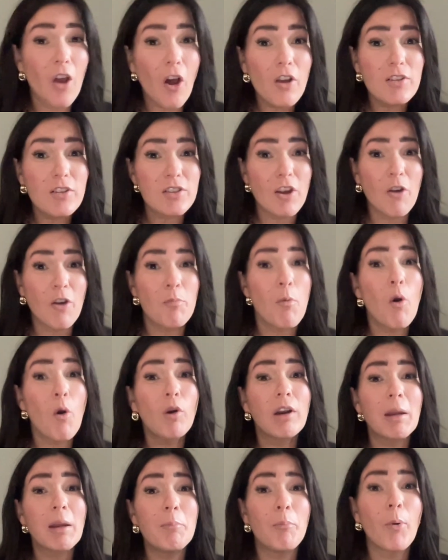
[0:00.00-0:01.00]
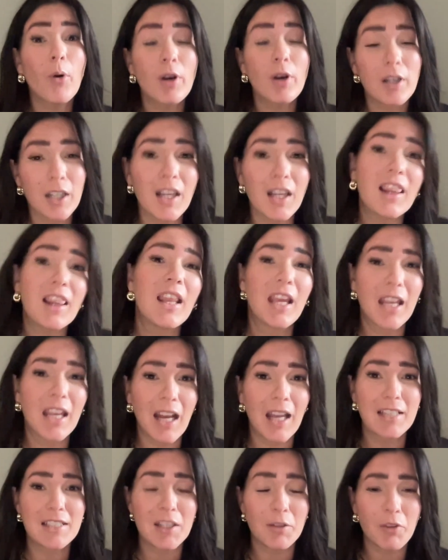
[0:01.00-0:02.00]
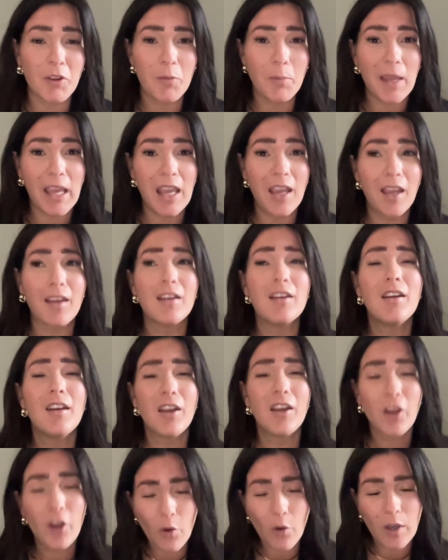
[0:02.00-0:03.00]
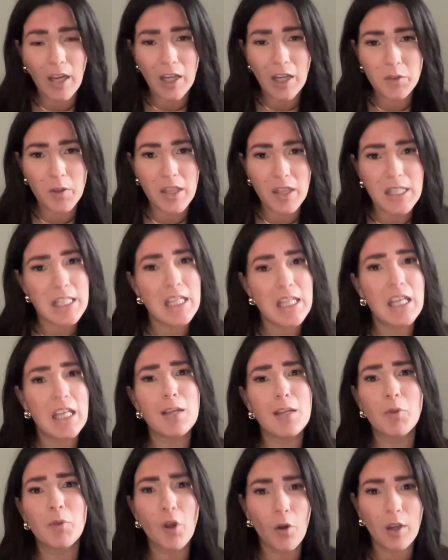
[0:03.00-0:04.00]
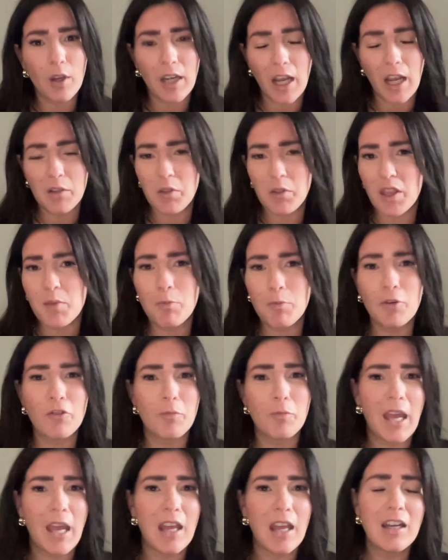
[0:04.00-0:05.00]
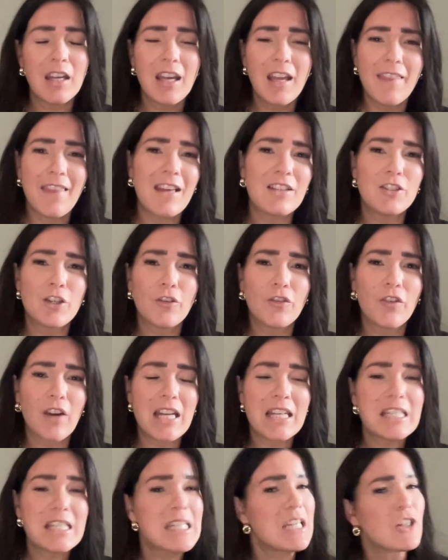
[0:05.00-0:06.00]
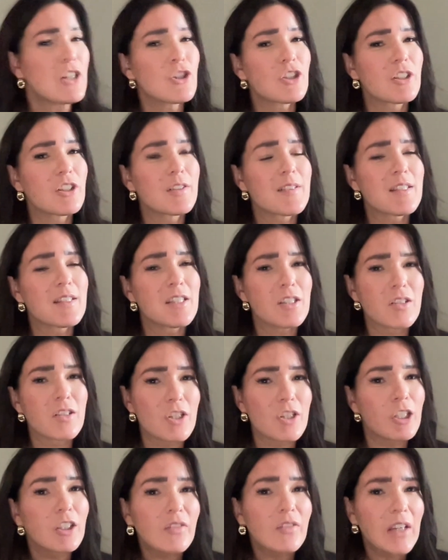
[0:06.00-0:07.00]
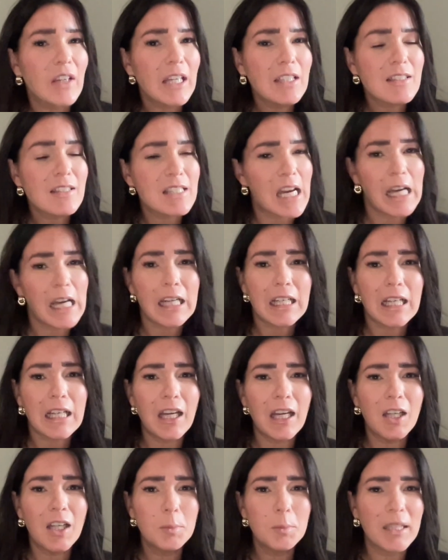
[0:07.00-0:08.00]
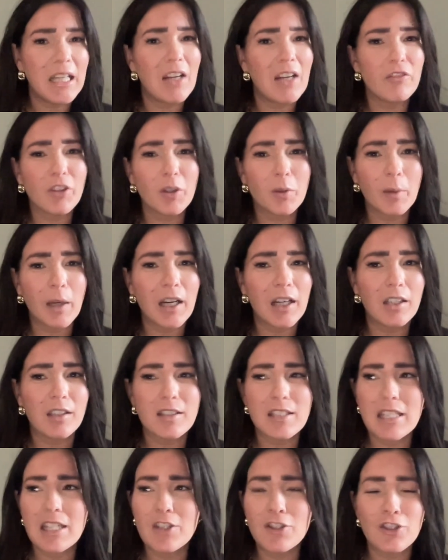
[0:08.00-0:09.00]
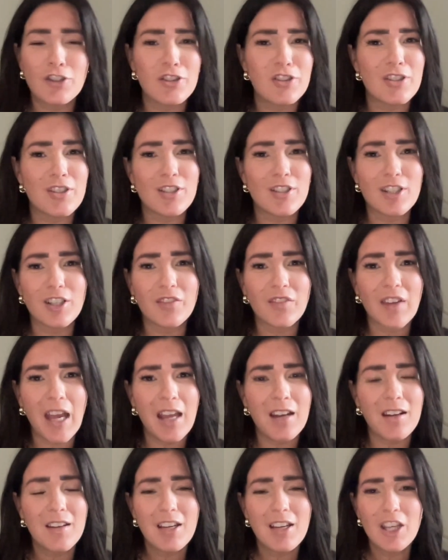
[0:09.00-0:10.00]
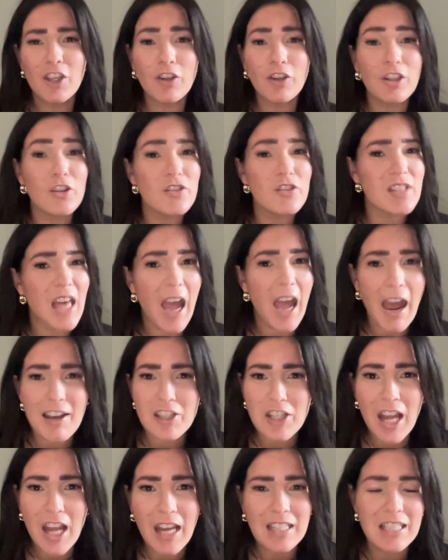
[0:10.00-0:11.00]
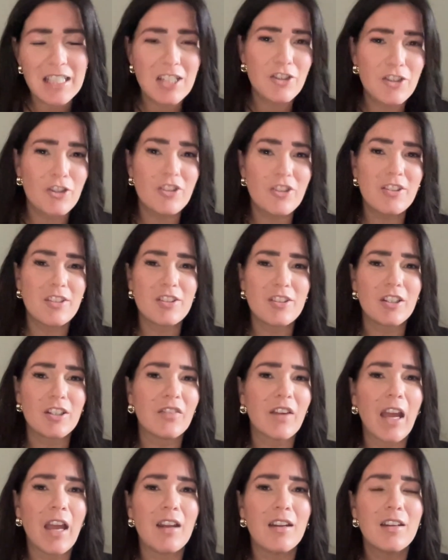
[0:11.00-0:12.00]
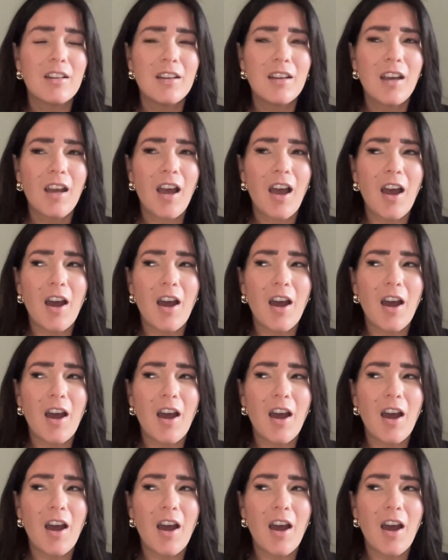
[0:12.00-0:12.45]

you can also, more important than connecting with me, go connect with the team, go connect with the movement. That's over at teachersdeserveit.com and everywhere teachers deserve it. You can use the hashtag teachers deserve it.